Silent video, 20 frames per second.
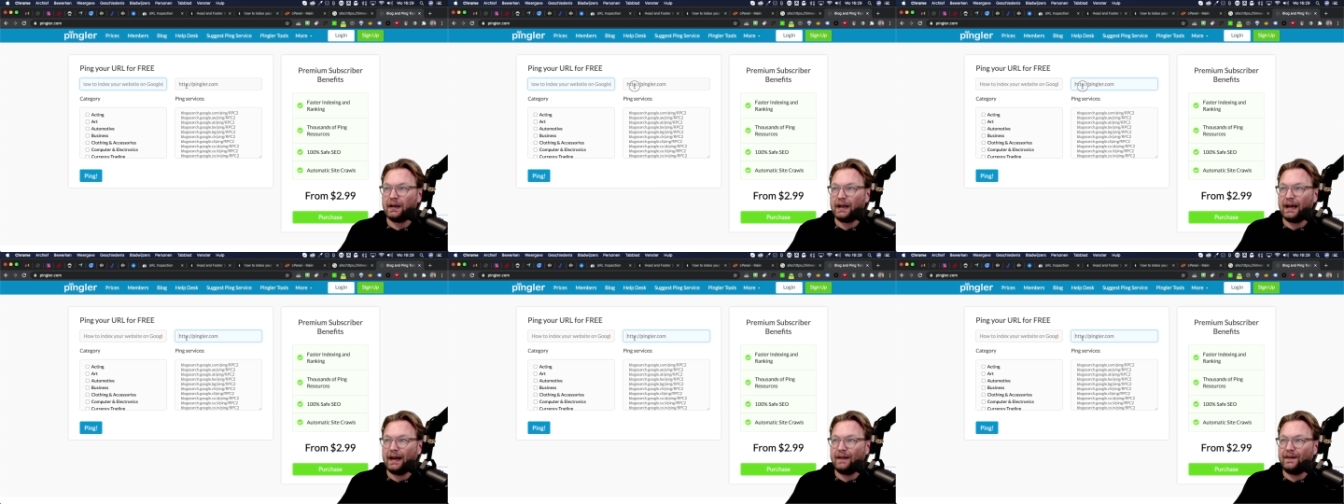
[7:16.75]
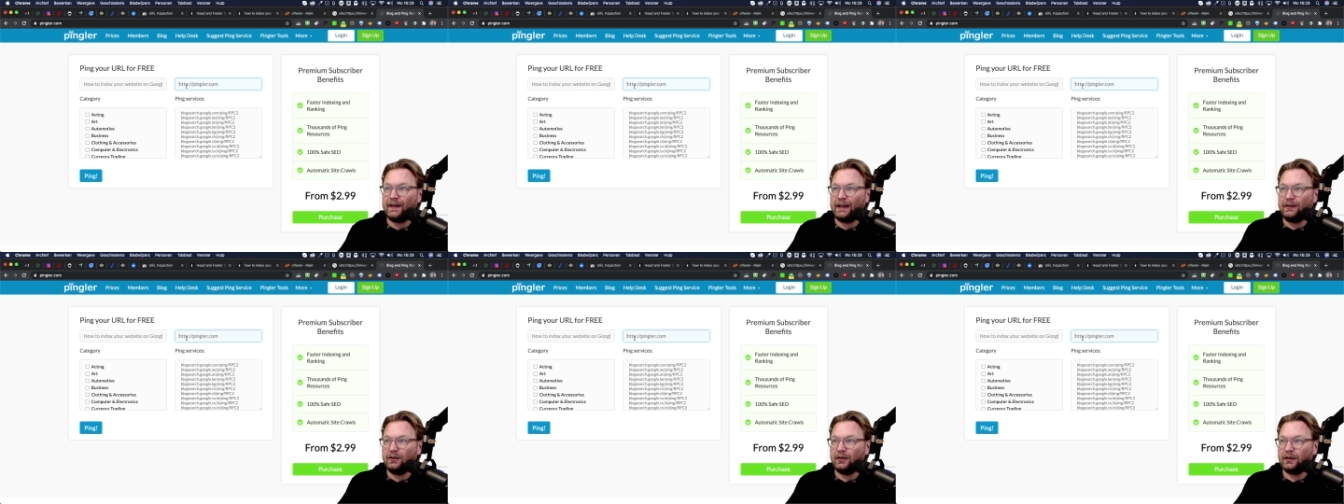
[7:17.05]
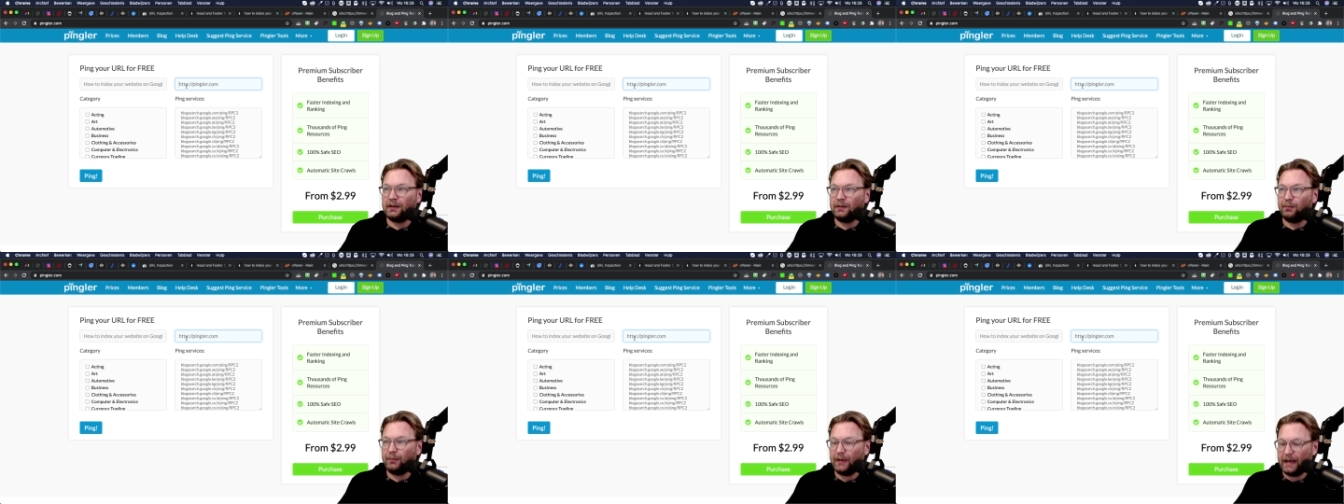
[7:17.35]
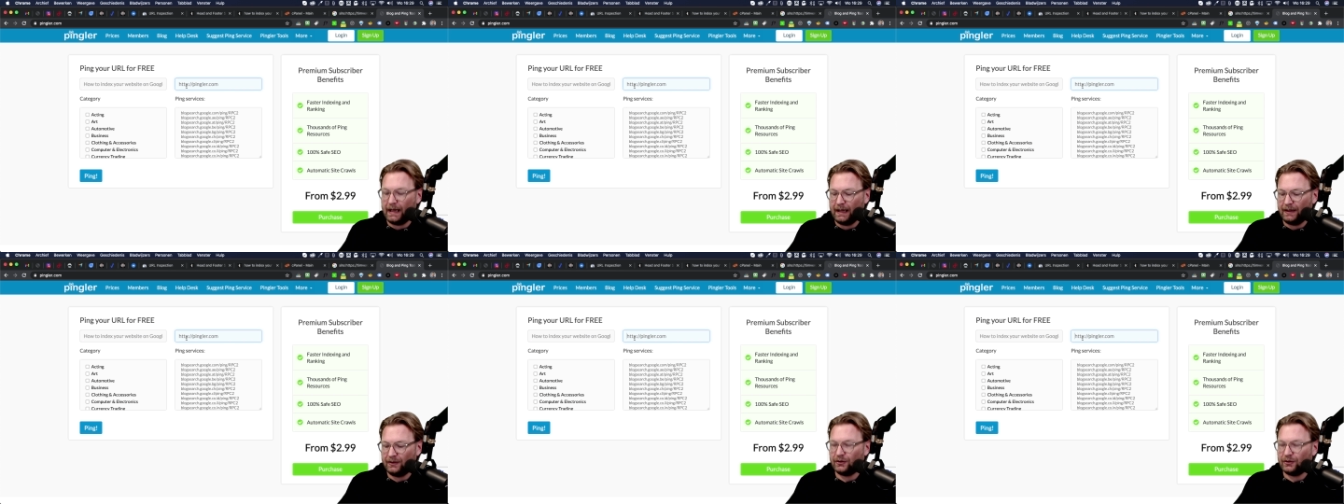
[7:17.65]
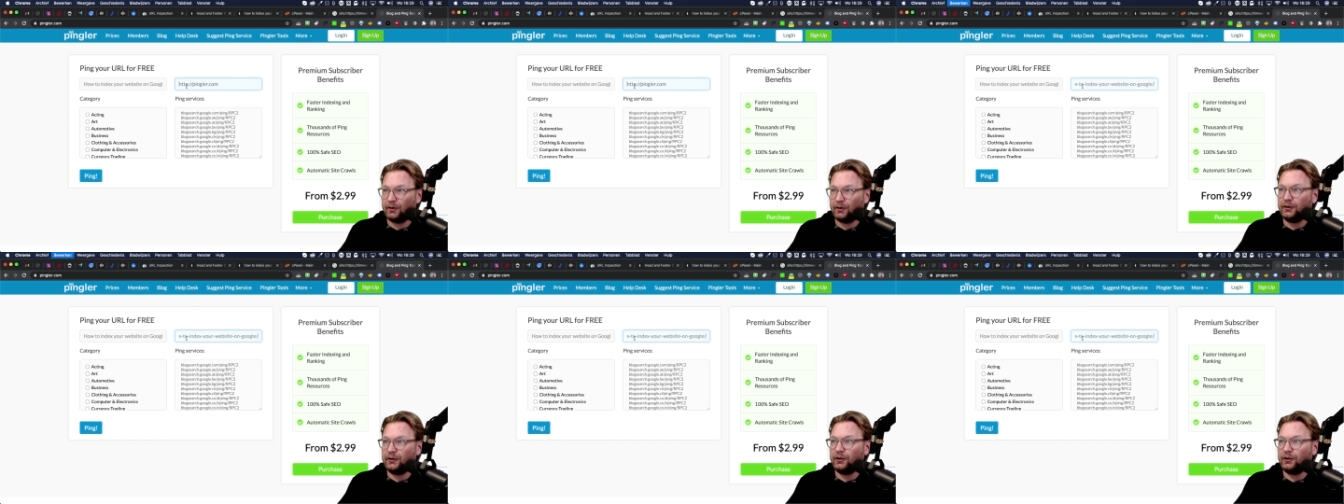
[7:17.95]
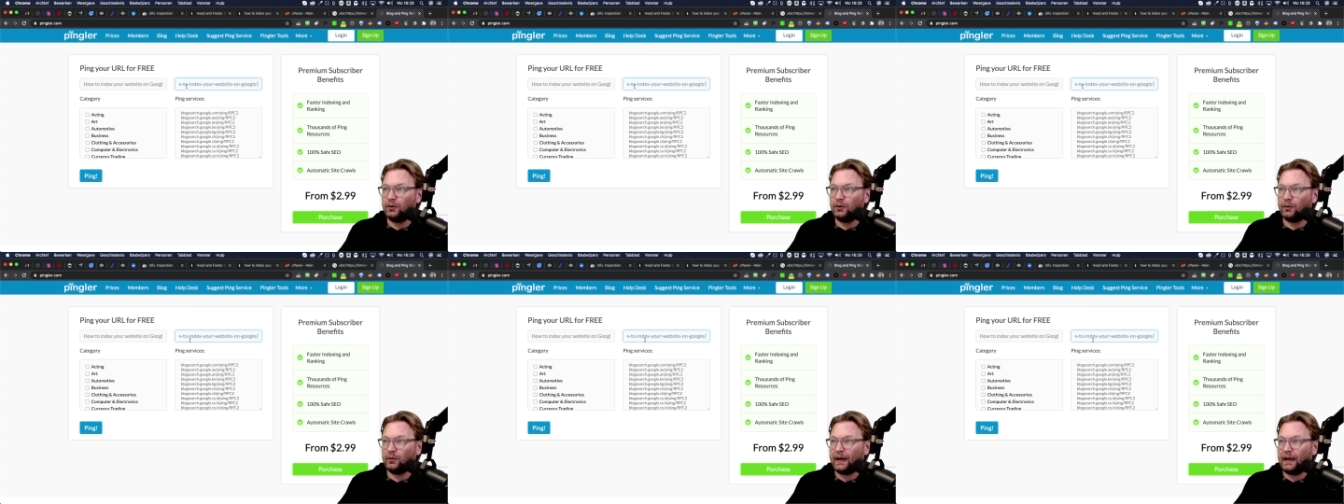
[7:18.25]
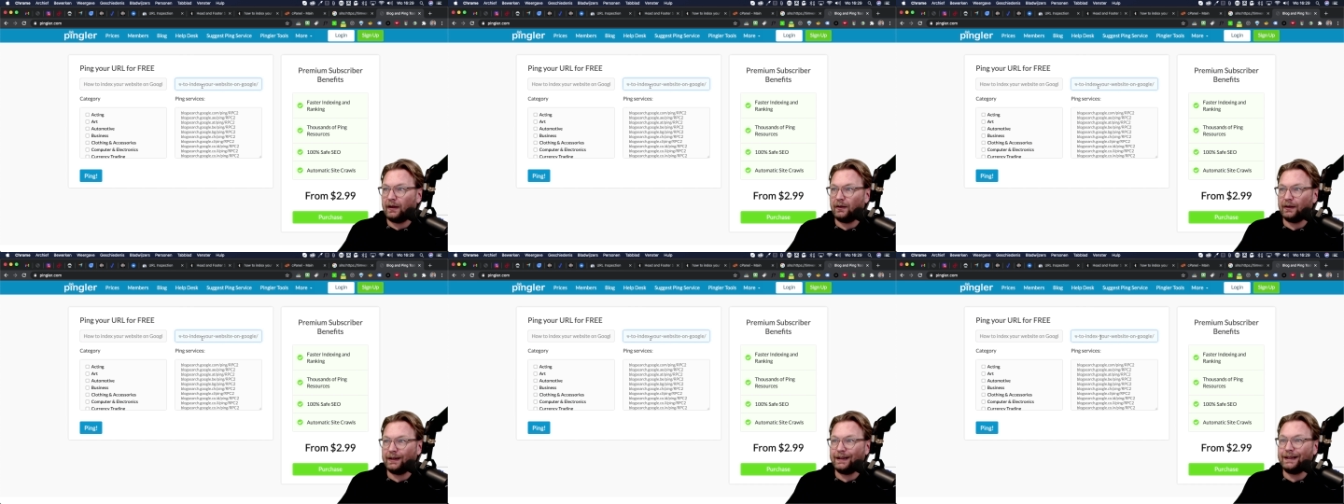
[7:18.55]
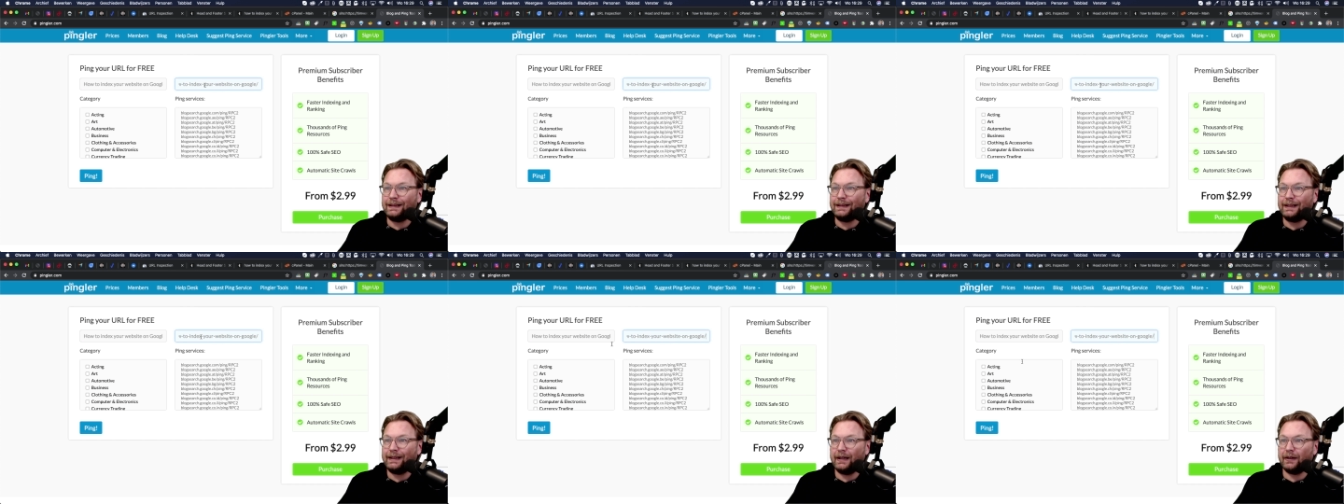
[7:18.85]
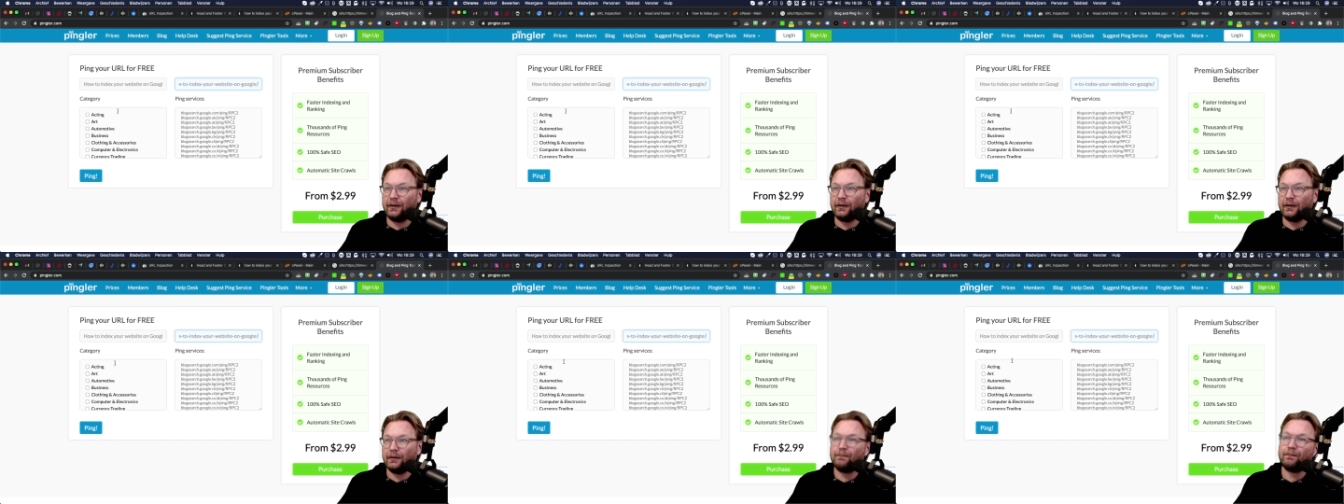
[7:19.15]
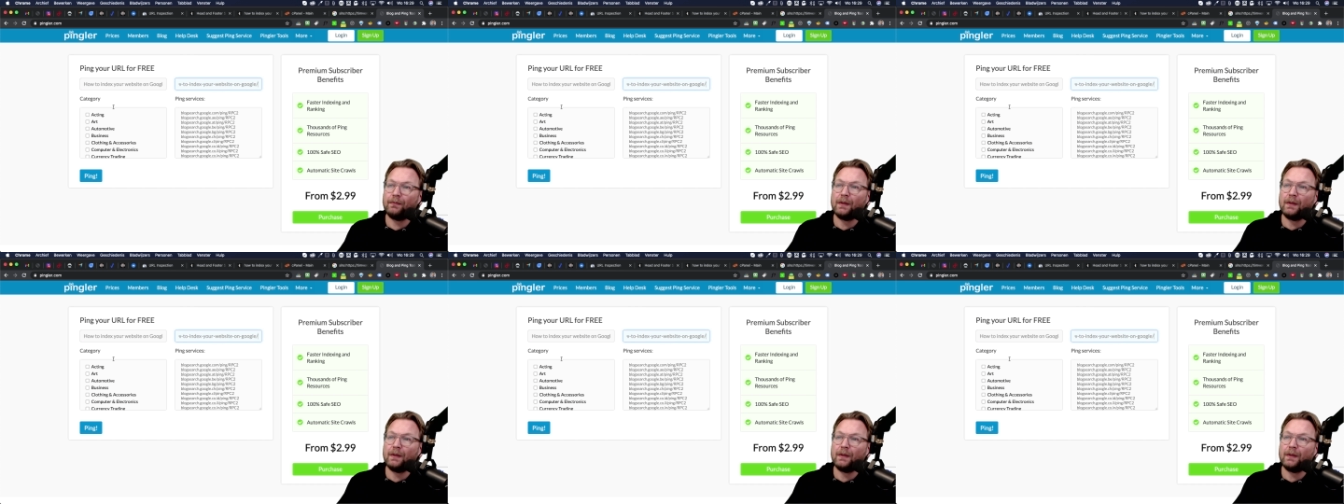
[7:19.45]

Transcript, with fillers: and then you're going to paste your URL in here.